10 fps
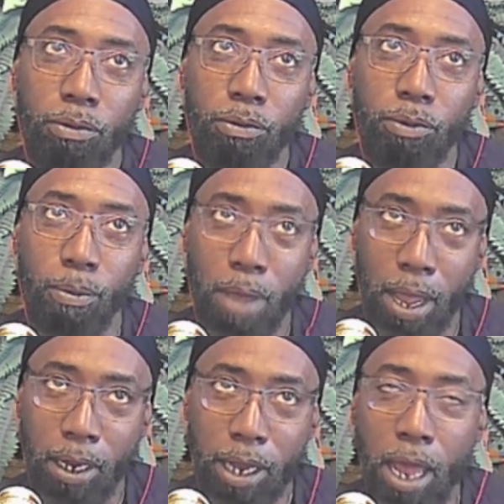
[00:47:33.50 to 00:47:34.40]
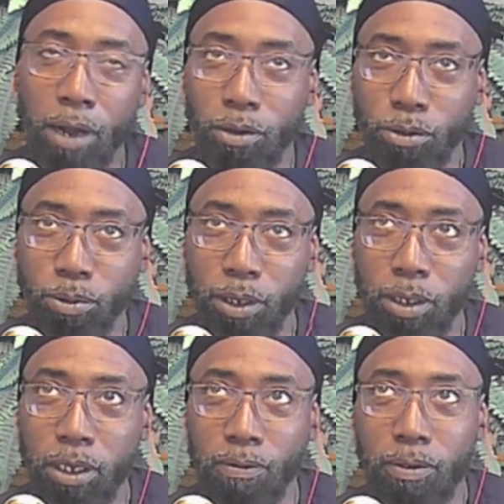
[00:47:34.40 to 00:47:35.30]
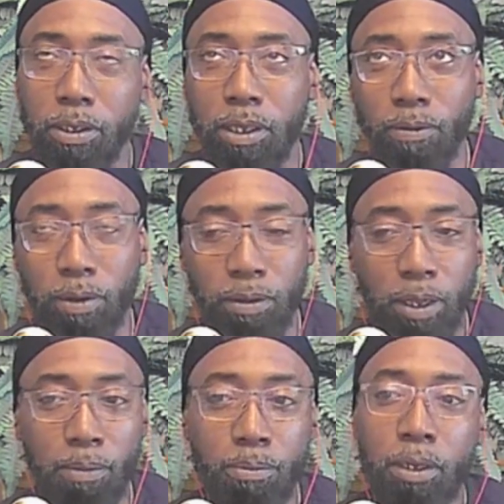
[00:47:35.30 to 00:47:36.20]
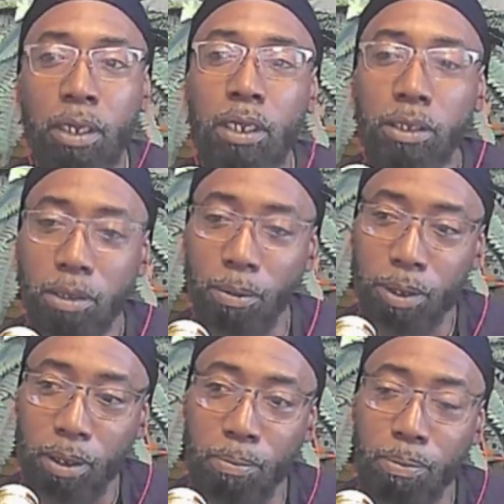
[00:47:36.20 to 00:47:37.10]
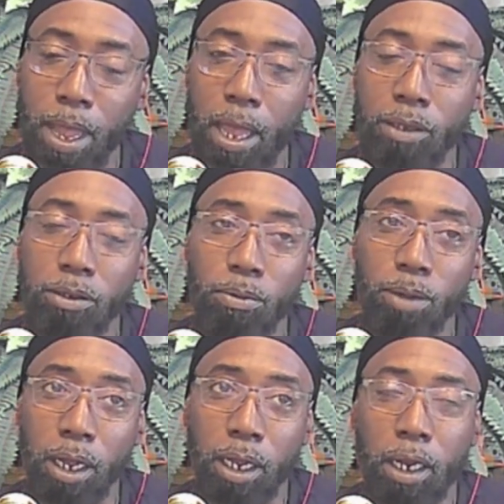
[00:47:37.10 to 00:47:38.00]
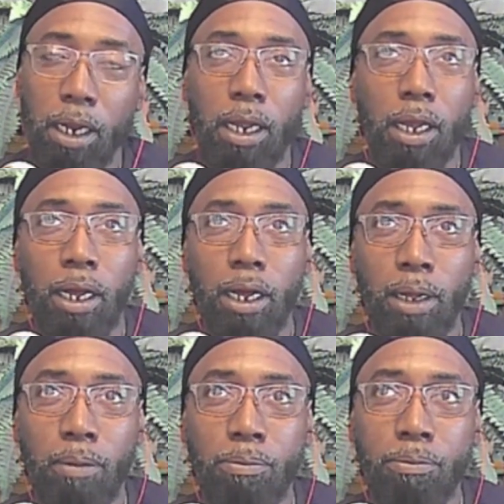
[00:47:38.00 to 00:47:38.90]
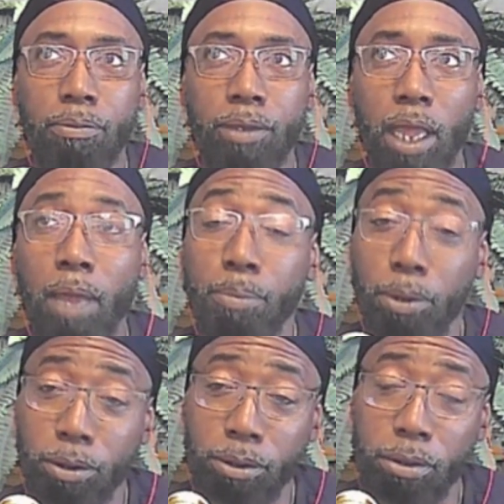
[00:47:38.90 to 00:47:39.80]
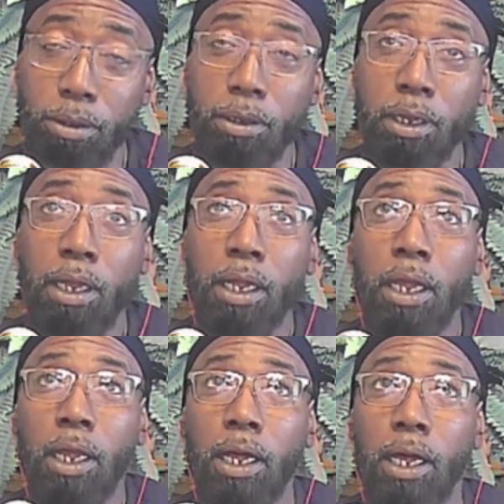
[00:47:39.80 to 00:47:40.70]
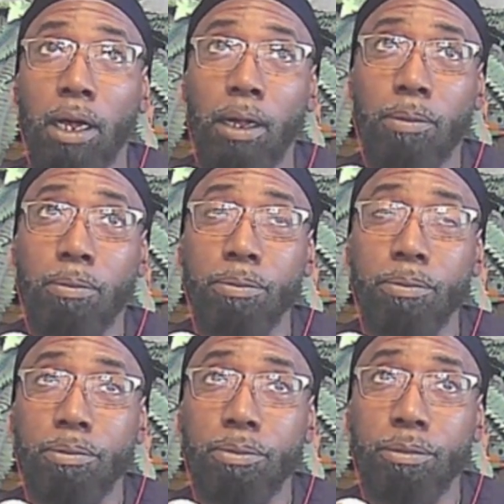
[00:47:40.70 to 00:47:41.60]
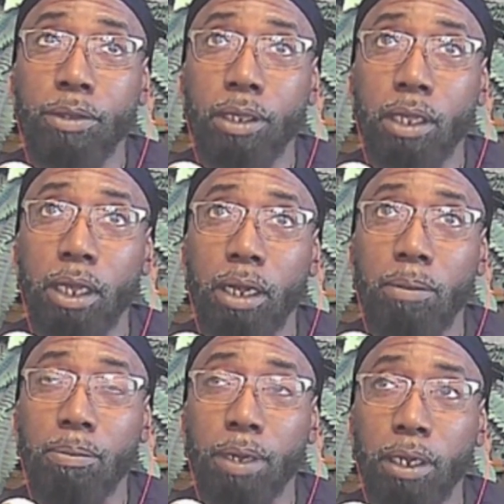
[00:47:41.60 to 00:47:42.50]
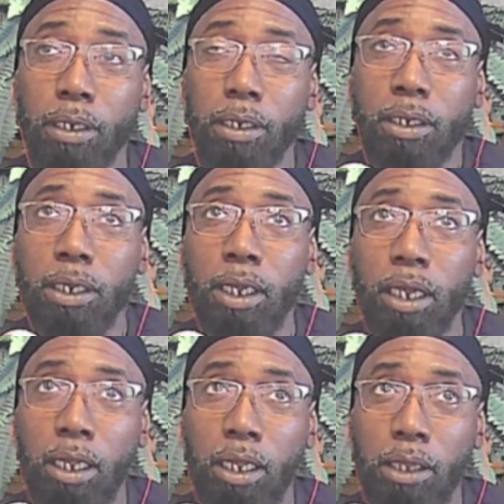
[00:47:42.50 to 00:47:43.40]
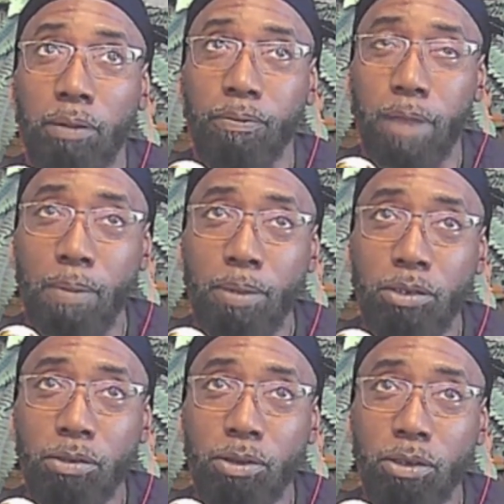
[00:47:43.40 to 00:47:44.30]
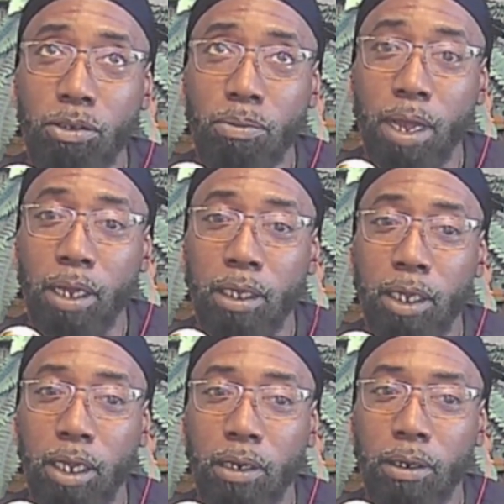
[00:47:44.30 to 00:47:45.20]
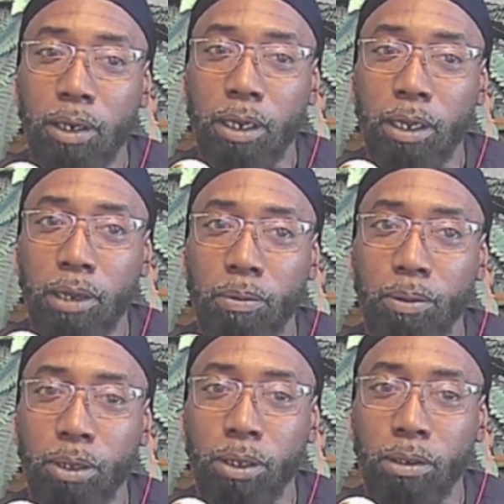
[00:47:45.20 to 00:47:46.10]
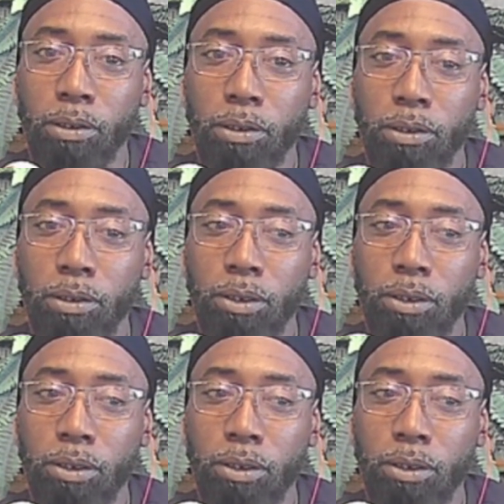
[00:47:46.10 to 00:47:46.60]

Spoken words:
remained out of the 27. Several of them, some of them passed away at birth. Um, but the family structure back then, it was